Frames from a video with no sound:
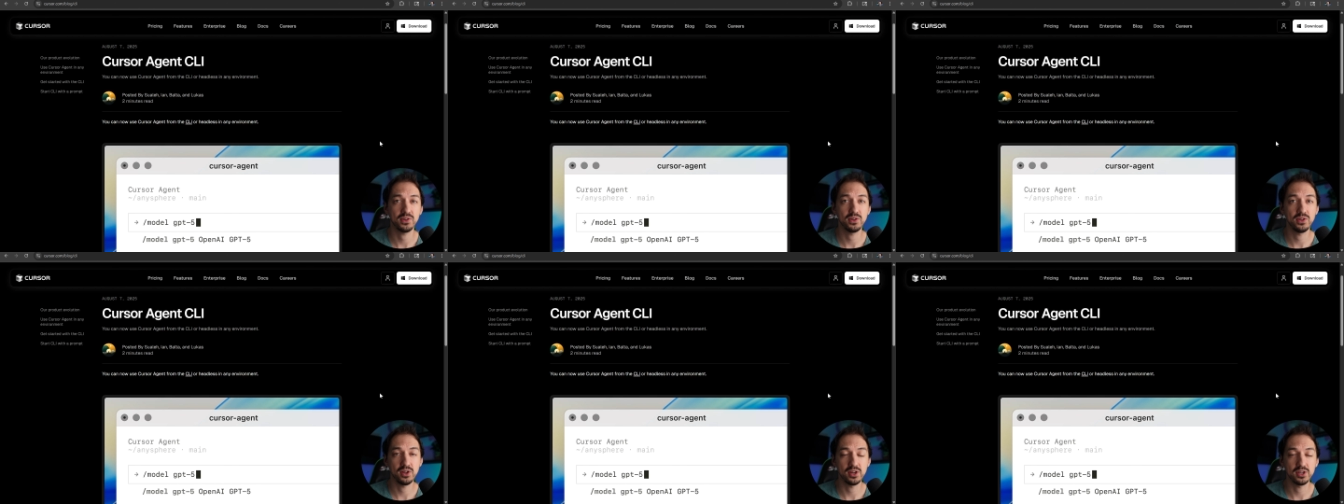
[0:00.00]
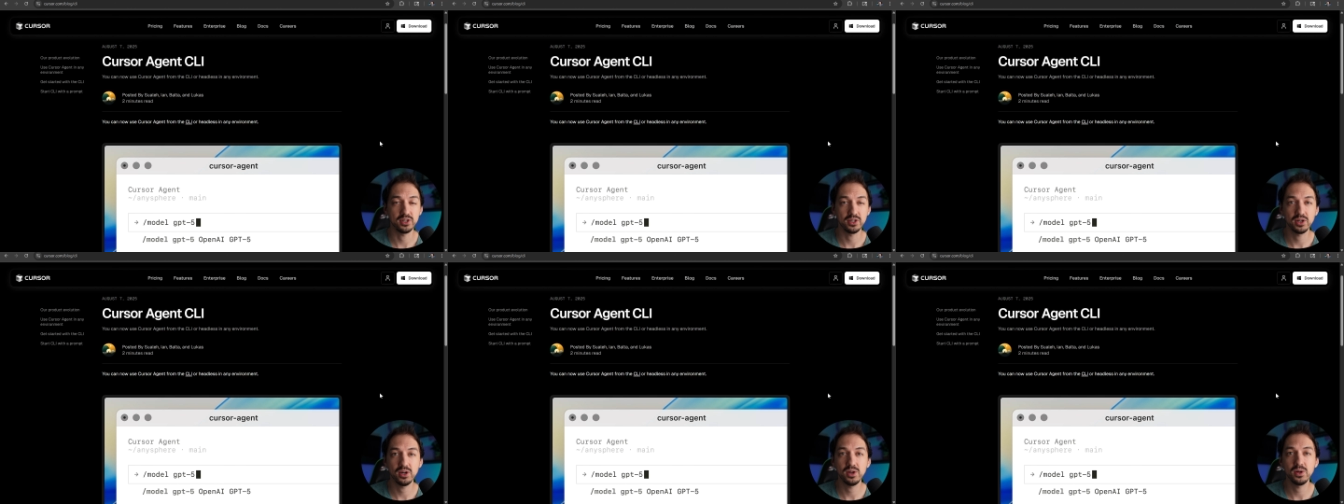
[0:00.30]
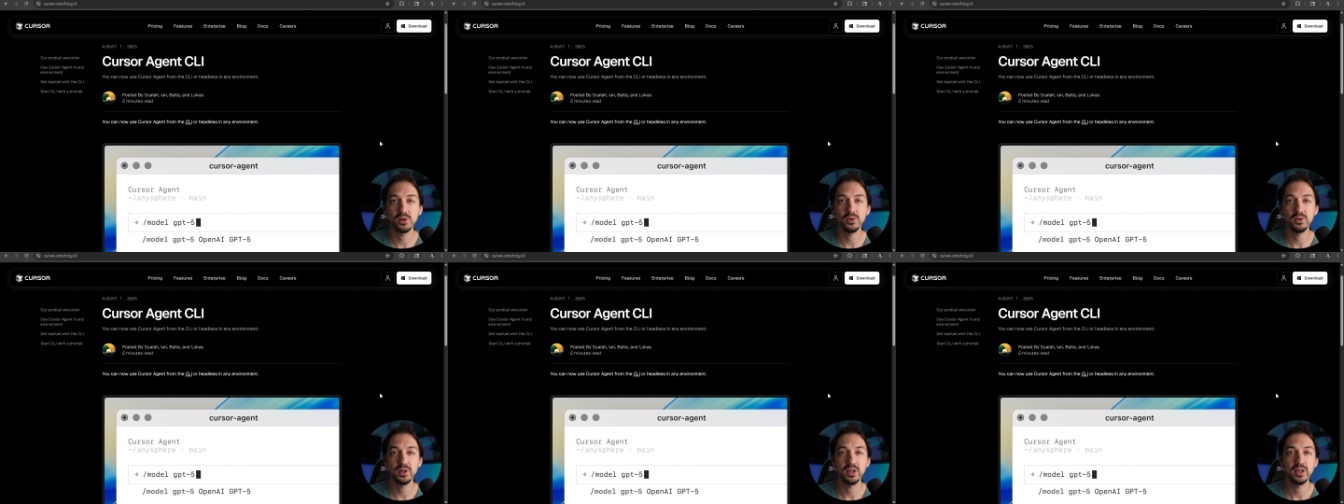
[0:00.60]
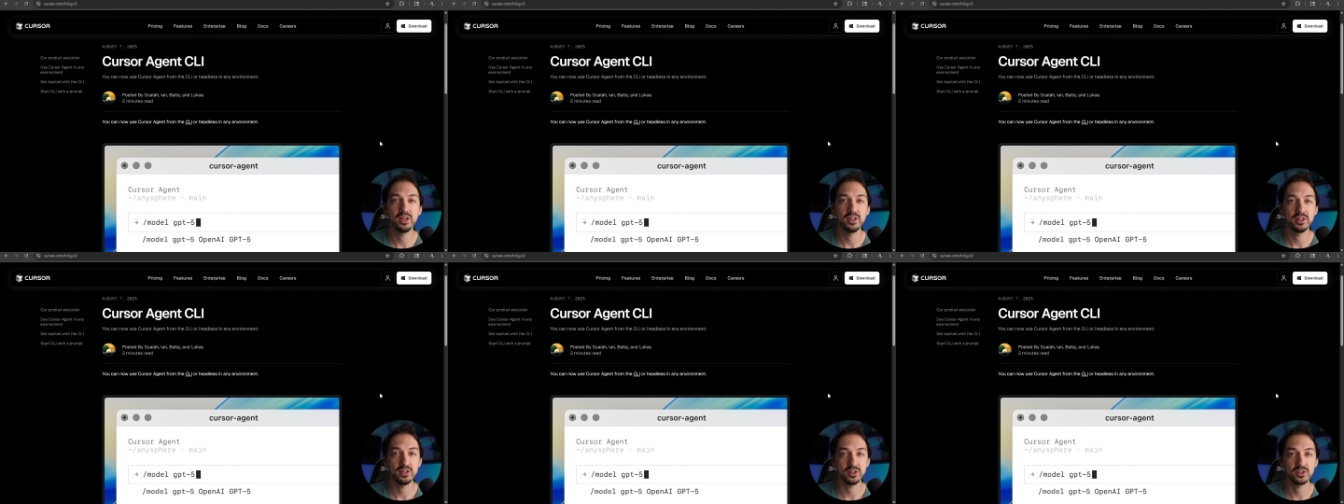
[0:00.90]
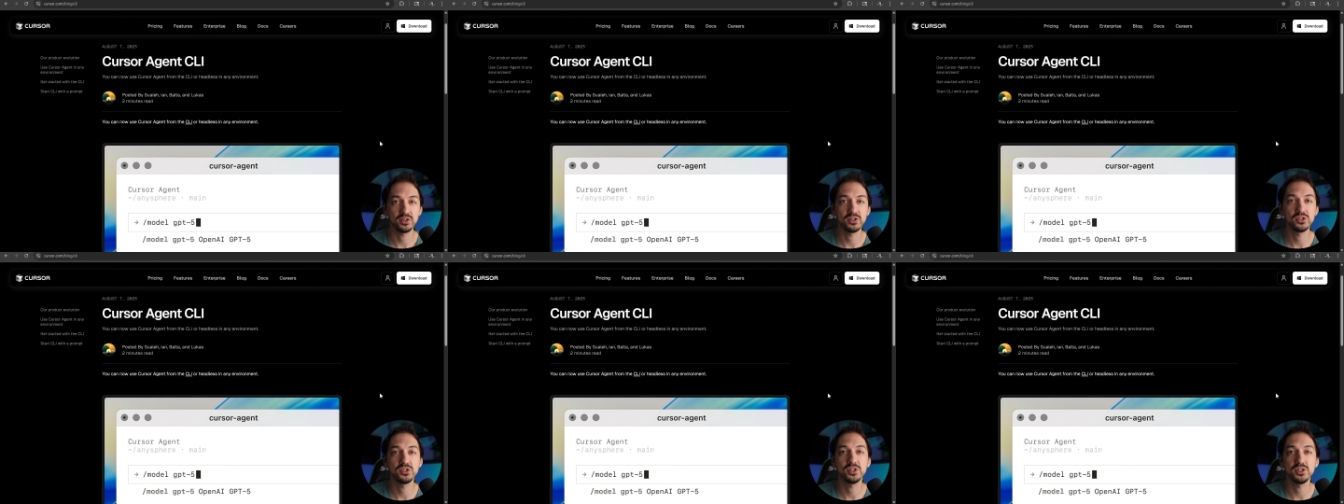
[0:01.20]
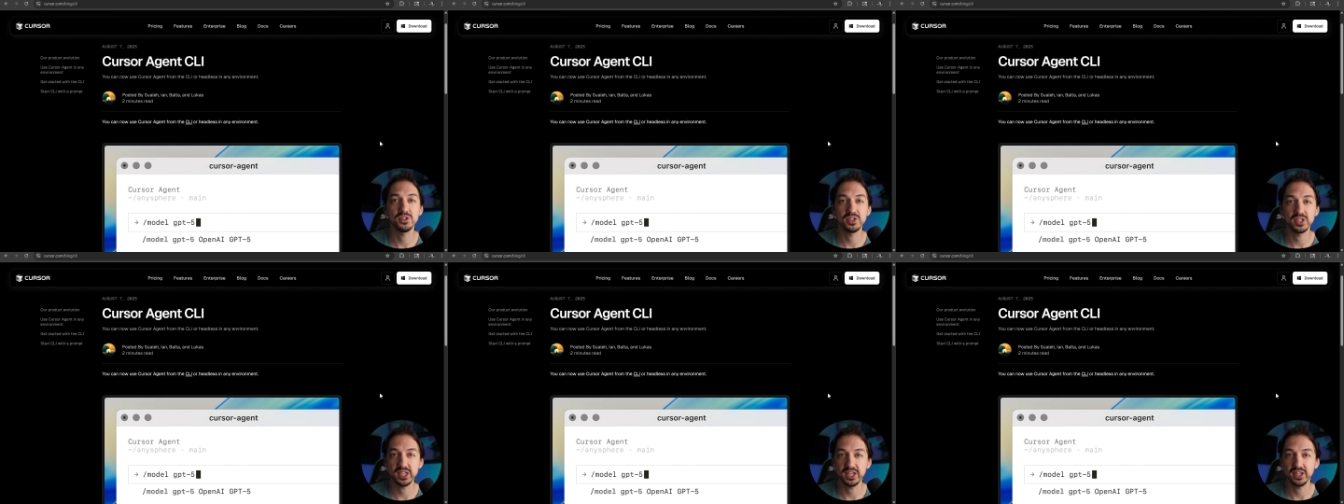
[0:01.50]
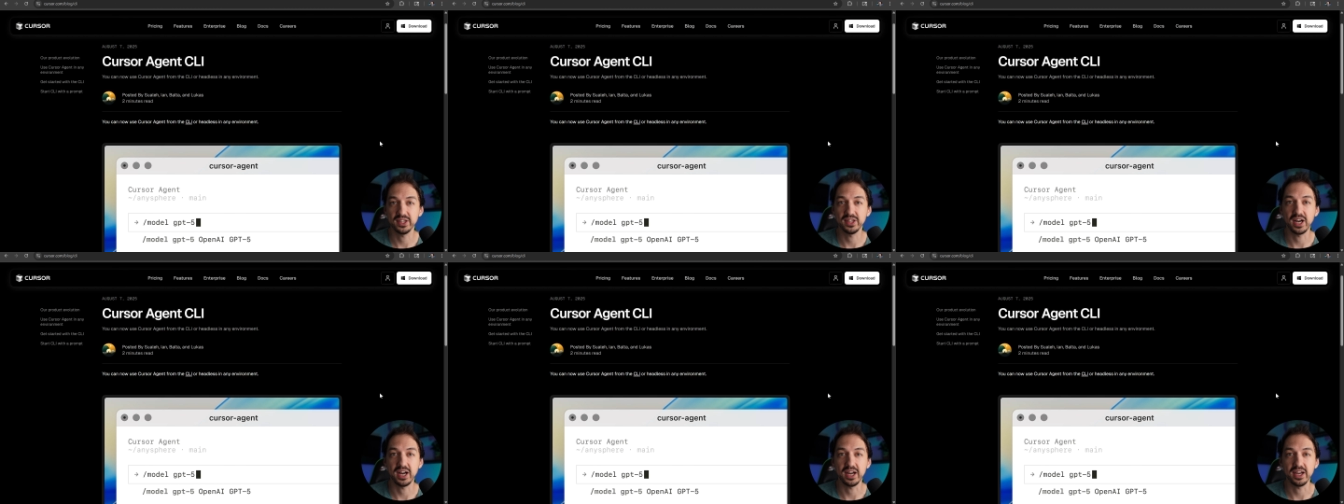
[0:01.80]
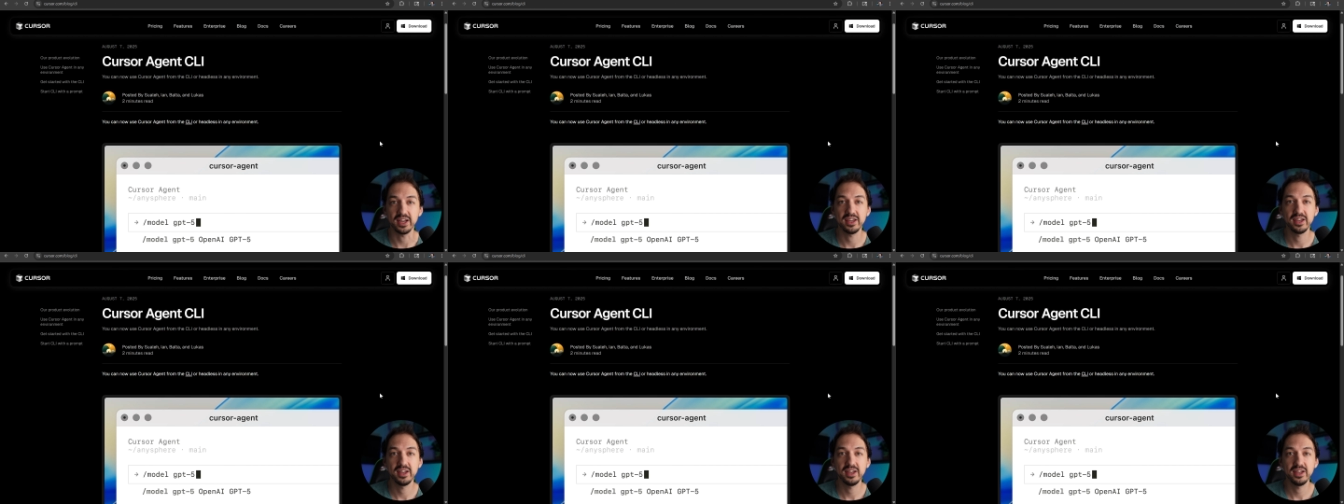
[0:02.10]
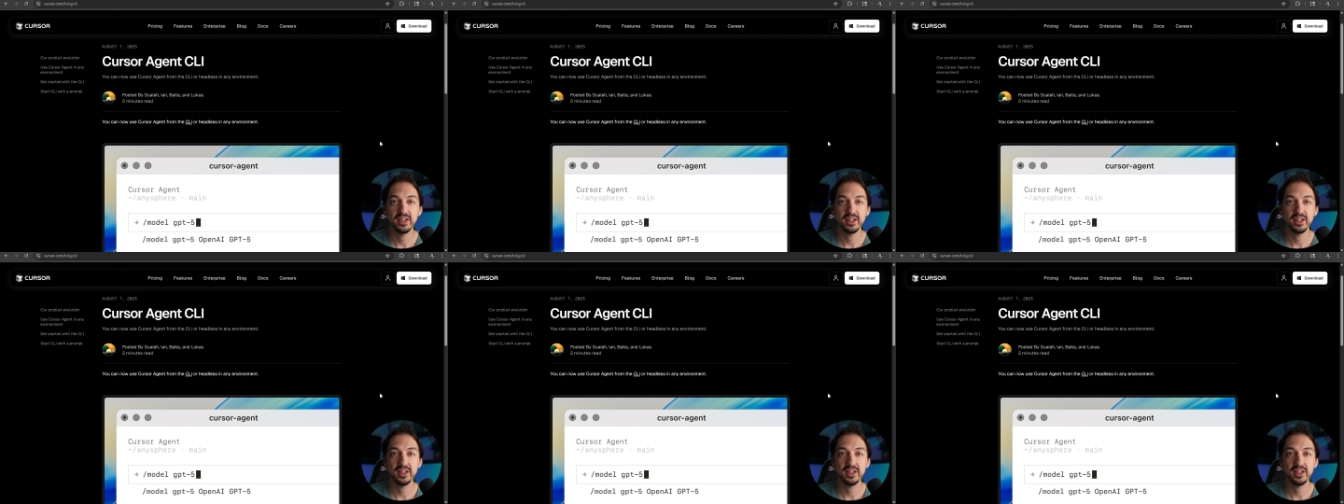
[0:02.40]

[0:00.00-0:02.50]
Claude Code, the Cursor CLI.